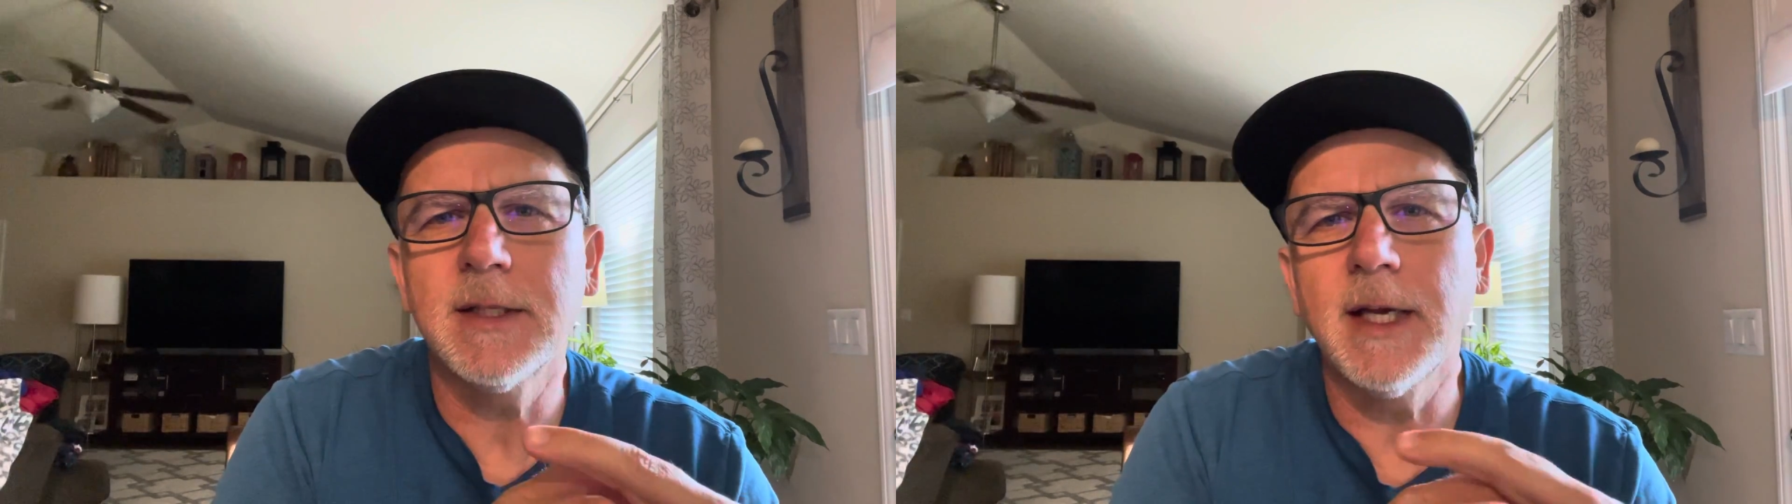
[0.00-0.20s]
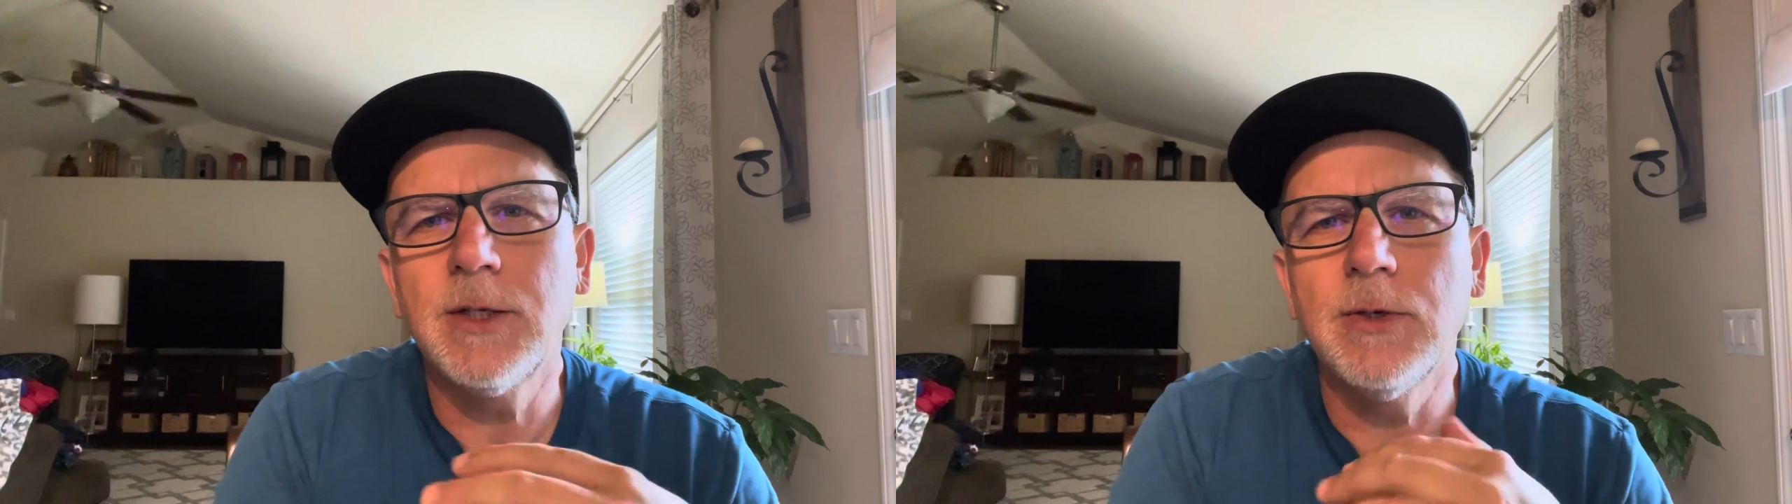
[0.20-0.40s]

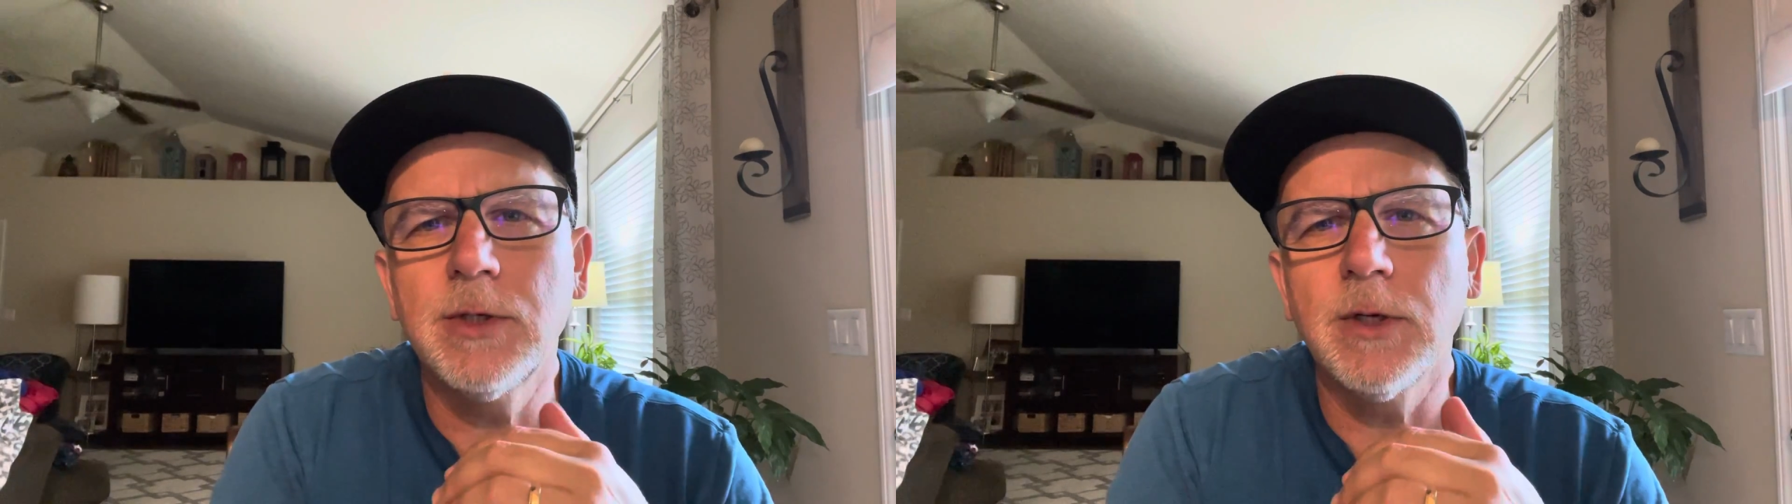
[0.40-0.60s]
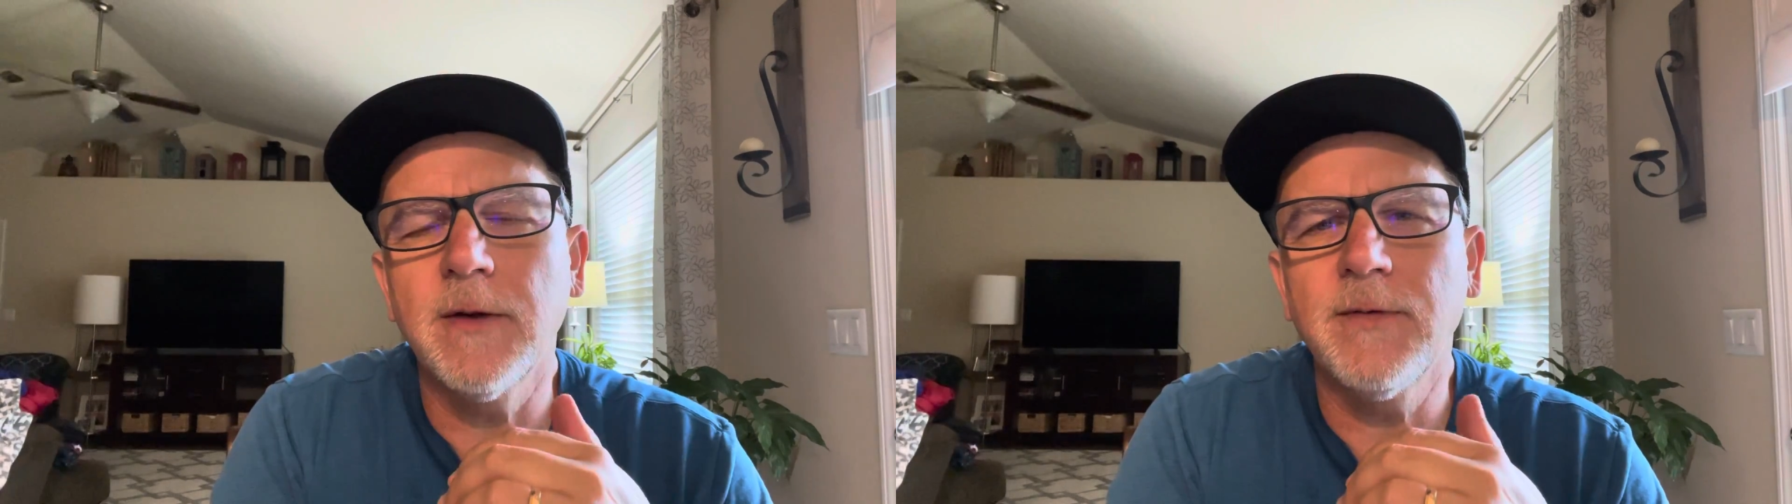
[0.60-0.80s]
that you
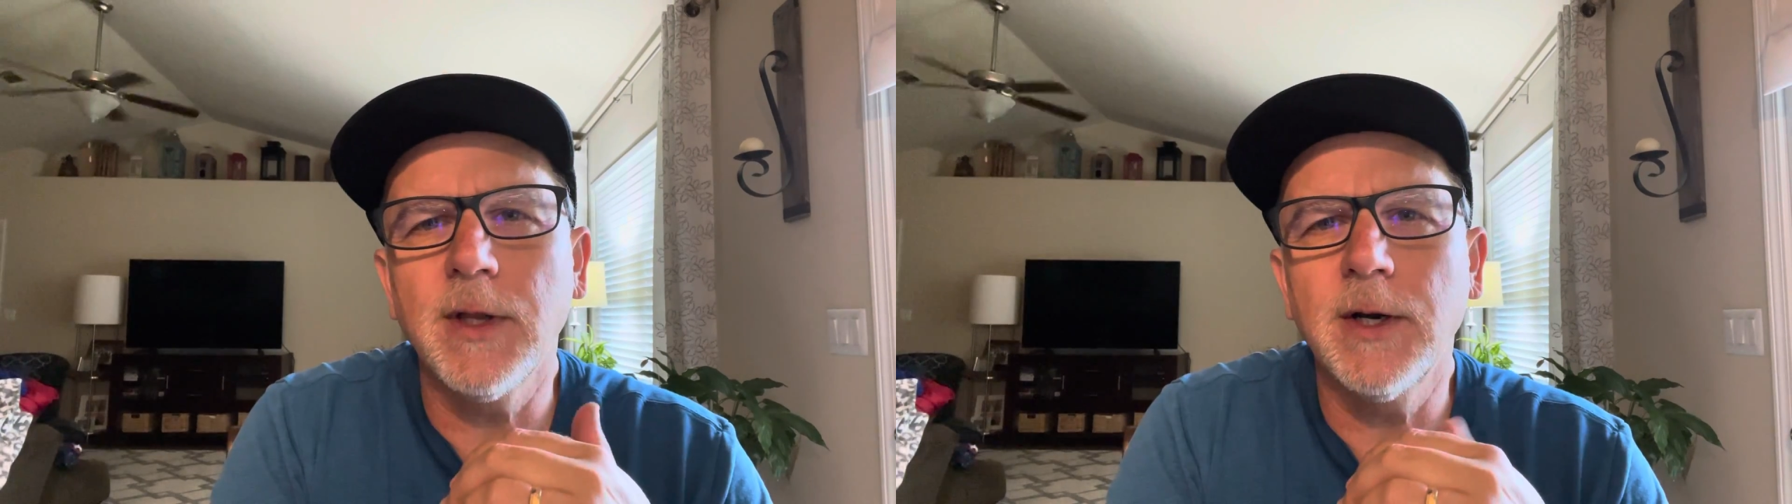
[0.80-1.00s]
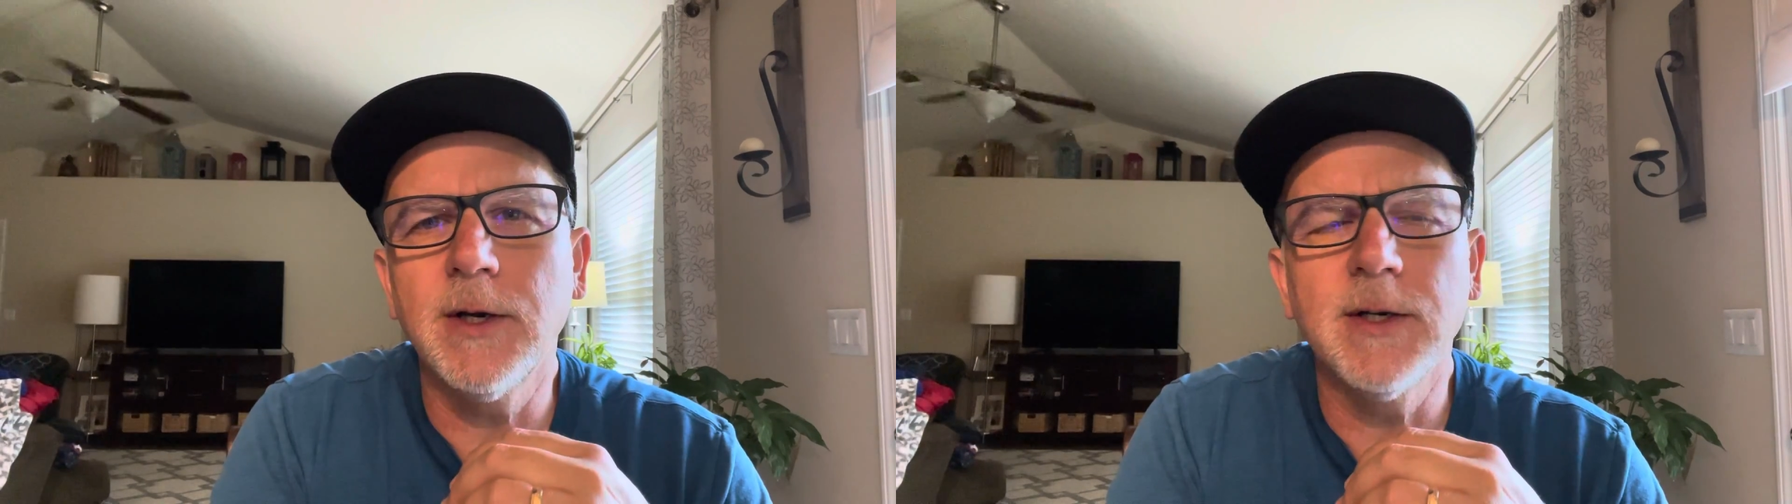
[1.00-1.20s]
should have
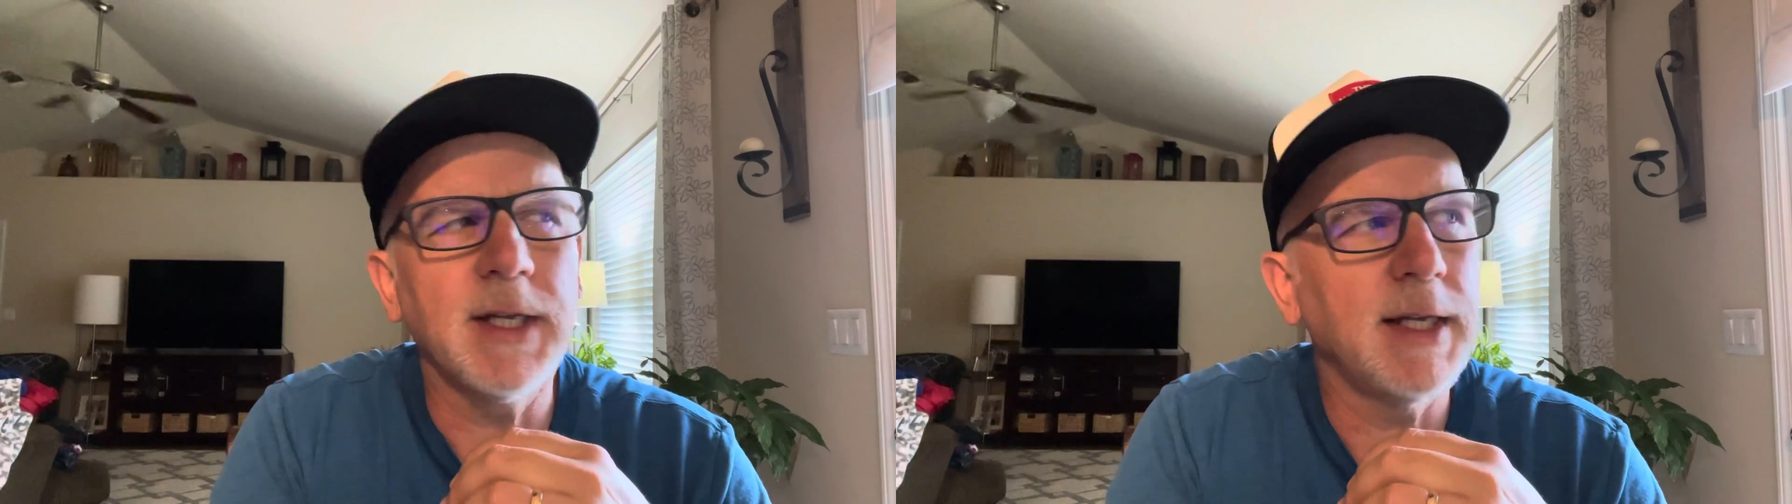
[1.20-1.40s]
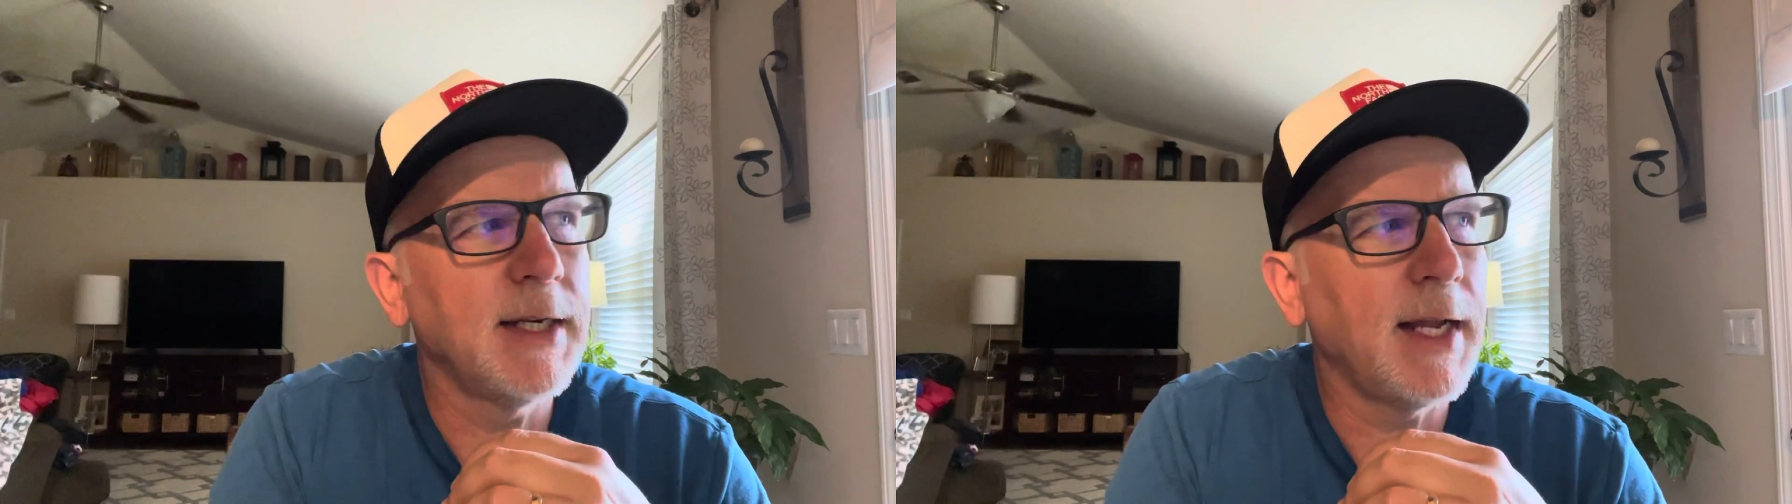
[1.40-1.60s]
learned
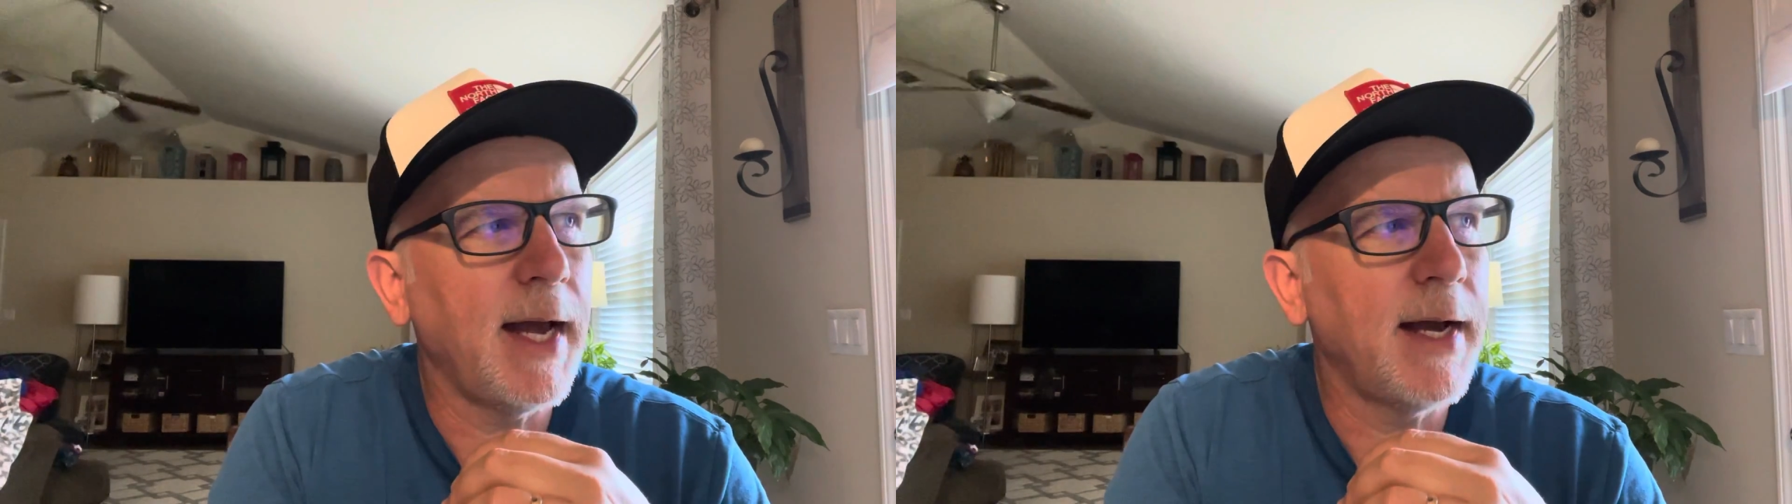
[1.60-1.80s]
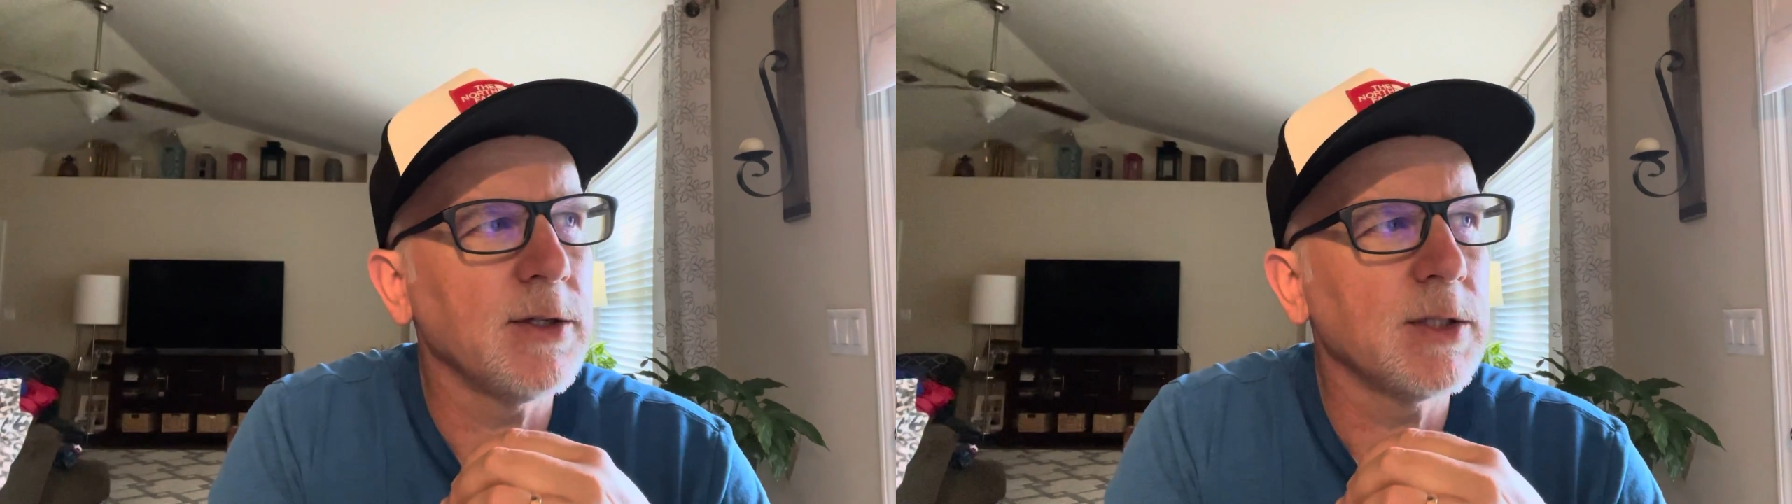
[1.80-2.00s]
in a